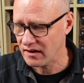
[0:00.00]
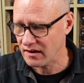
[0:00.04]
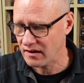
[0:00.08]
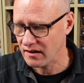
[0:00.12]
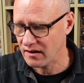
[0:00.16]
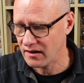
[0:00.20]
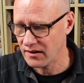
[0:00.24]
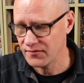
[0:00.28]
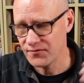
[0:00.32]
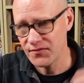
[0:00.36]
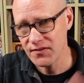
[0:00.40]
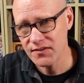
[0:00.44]

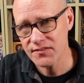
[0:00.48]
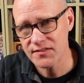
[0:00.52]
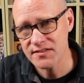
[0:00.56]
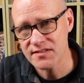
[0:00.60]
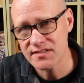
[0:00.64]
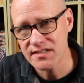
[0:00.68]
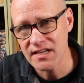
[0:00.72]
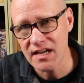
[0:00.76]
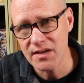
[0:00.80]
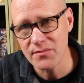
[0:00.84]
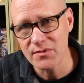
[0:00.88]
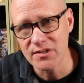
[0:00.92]
I felt the
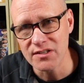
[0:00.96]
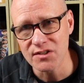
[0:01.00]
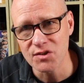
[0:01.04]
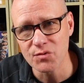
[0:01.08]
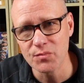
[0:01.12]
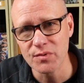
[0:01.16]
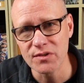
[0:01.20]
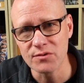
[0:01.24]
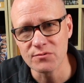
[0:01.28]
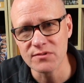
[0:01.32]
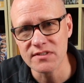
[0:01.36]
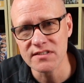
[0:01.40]
same a little
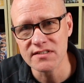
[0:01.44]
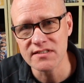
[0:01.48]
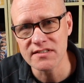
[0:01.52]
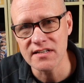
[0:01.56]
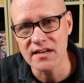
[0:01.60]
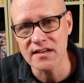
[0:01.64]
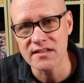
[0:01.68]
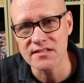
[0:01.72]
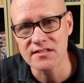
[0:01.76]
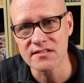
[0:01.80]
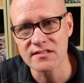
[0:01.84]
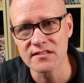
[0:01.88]
bit with
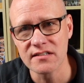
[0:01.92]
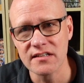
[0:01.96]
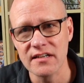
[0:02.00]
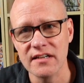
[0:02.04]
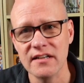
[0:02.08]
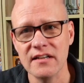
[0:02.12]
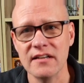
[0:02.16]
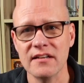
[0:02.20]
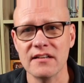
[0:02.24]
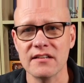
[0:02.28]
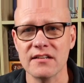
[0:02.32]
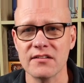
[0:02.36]
Tusk.
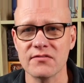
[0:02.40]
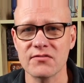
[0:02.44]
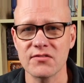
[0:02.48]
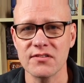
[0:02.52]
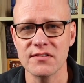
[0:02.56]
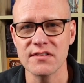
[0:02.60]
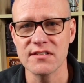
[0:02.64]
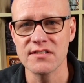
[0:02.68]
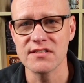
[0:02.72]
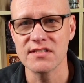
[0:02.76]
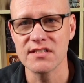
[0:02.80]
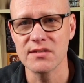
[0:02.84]
They've
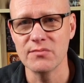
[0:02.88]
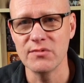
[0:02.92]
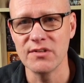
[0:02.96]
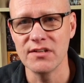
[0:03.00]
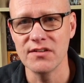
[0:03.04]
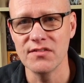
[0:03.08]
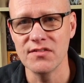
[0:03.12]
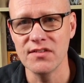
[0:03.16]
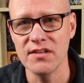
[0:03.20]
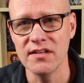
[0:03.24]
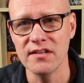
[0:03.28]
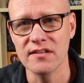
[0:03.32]
got this similar
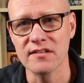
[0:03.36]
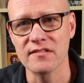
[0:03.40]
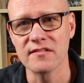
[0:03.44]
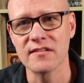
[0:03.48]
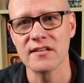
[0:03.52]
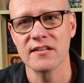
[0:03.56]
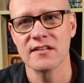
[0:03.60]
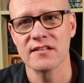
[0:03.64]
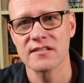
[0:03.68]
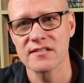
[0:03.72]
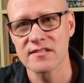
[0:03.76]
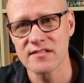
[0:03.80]
thing in
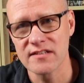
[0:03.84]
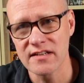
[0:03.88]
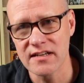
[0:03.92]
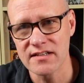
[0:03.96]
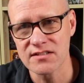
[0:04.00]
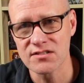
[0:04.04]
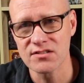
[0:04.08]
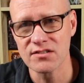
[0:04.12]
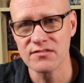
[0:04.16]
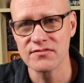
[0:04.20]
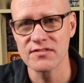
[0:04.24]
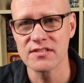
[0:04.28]
that it
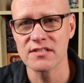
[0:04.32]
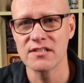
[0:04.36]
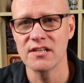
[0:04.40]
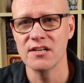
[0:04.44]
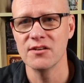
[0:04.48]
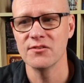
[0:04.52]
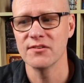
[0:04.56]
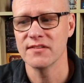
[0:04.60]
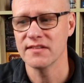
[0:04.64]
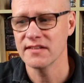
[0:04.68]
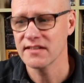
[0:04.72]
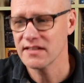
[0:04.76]
starts off
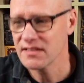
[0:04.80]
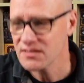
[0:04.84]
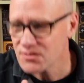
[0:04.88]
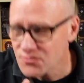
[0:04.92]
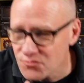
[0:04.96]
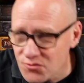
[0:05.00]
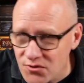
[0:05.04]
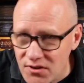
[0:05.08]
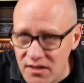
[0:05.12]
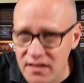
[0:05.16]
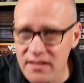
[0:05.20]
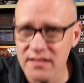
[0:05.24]
slow and then gets
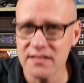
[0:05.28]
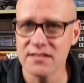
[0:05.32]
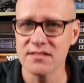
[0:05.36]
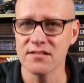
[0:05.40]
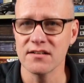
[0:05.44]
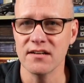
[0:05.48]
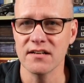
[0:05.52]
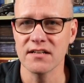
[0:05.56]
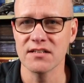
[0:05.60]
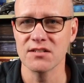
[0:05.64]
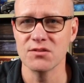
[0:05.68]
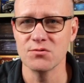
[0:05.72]
really
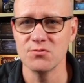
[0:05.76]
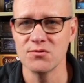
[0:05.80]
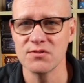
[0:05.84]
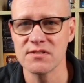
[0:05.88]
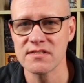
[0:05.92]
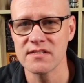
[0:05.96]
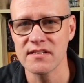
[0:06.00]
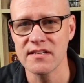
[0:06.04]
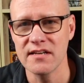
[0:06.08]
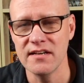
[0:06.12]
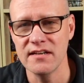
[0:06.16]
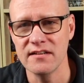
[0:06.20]
exciting
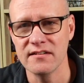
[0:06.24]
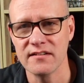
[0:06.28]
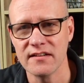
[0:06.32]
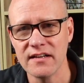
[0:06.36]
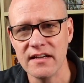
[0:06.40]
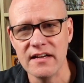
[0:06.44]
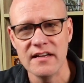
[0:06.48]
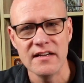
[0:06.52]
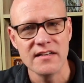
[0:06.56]
towards the end.